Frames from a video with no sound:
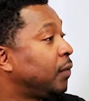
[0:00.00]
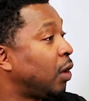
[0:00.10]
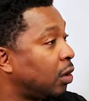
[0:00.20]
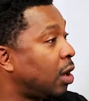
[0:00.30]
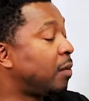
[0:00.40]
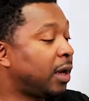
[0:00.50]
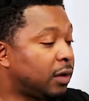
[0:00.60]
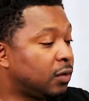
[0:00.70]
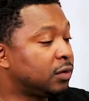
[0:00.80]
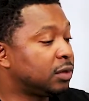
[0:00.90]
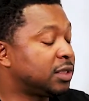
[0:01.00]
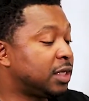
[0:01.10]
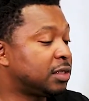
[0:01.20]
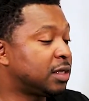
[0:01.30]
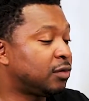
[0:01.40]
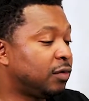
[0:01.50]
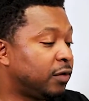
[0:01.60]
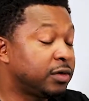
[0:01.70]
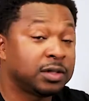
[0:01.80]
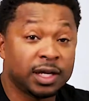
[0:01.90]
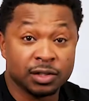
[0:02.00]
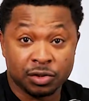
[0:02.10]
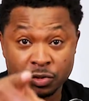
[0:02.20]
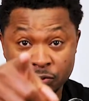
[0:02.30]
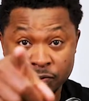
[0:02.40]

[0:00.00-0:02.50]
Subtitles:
Harold Carmichael attended Southern University at SU.